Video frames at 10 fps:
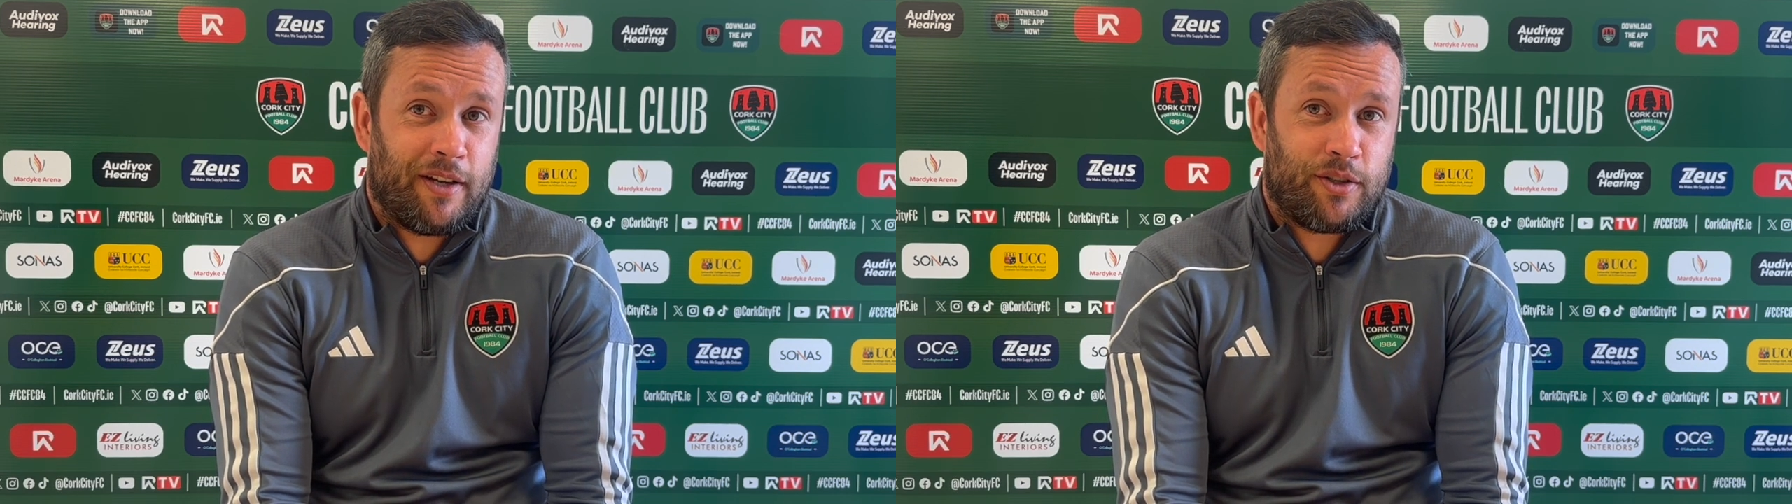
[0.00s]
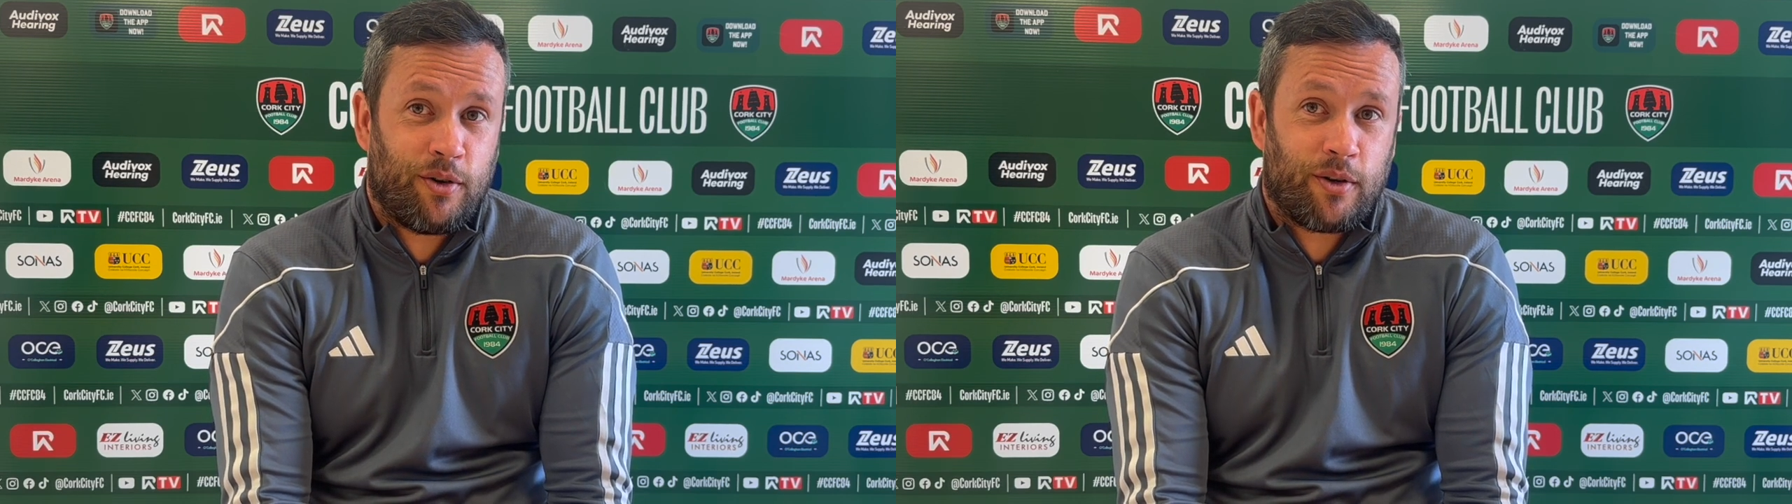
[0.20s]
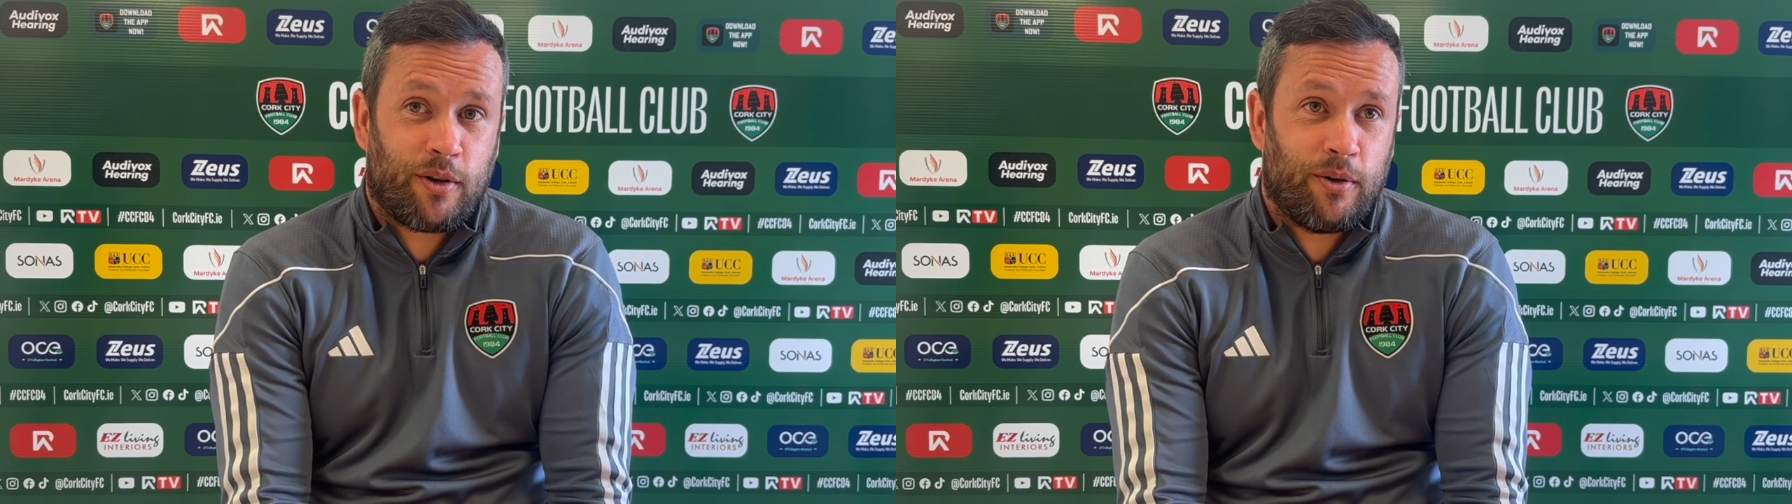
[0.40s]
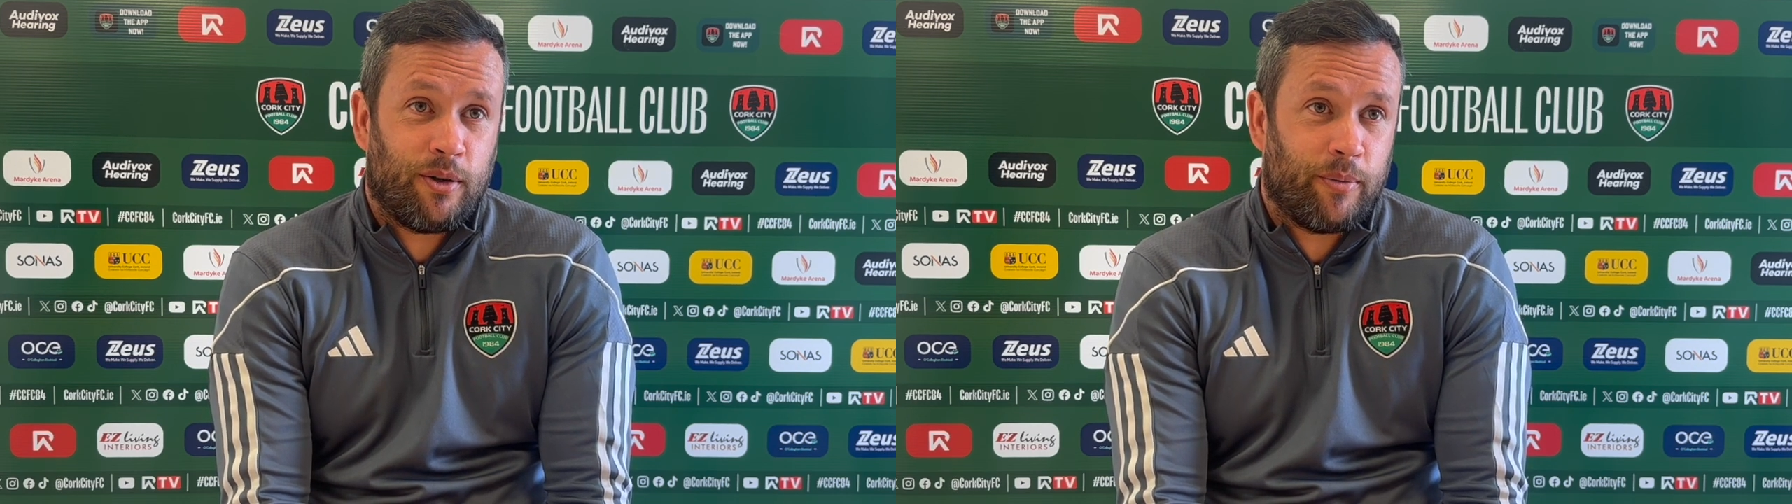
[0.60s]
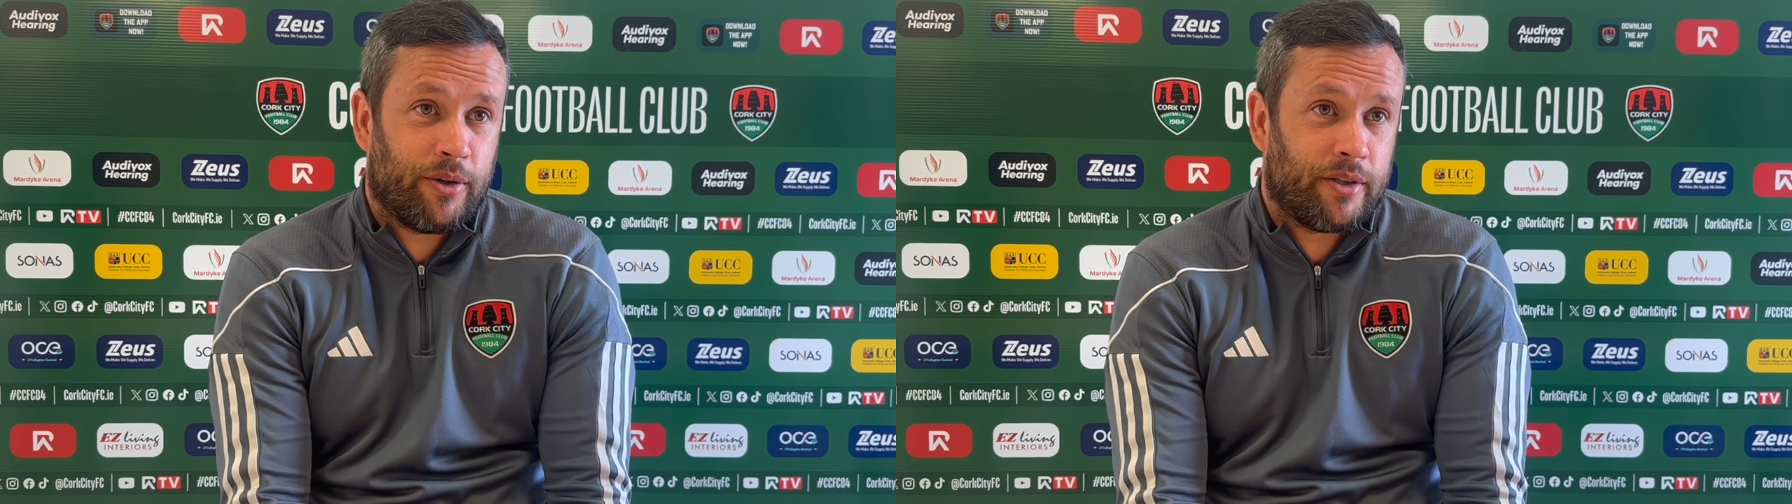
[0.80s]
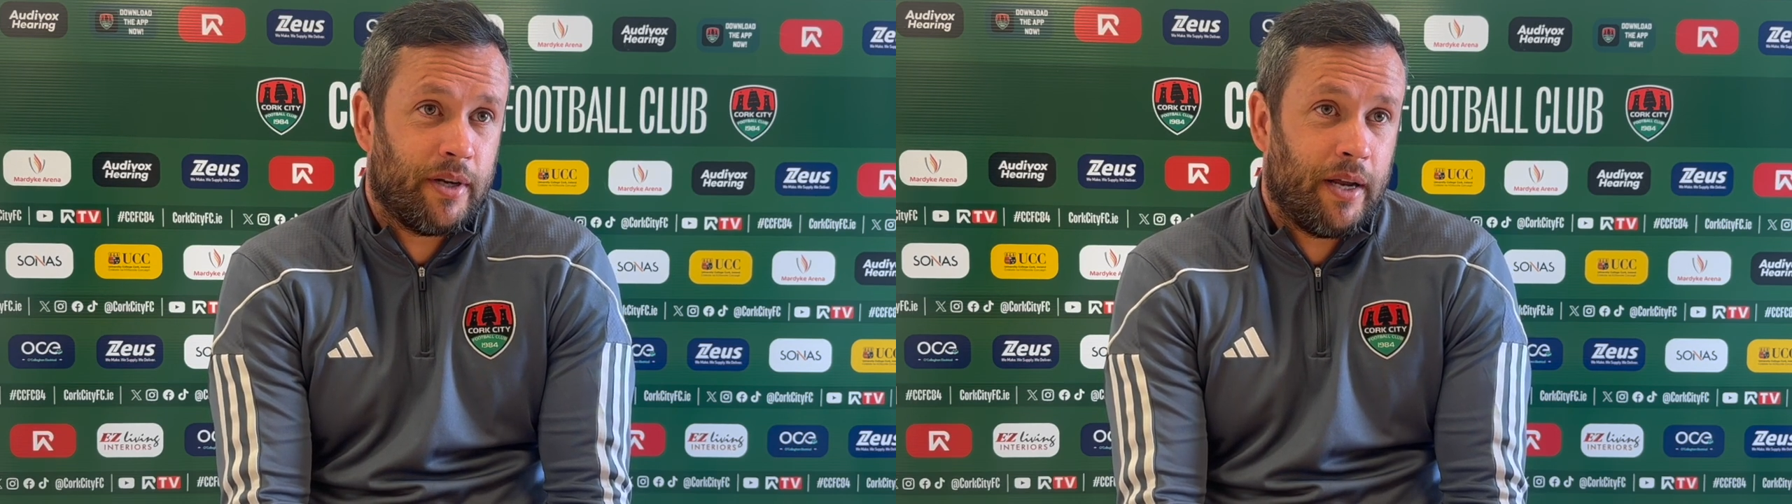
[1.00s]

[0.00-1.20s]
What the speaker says: short goal, but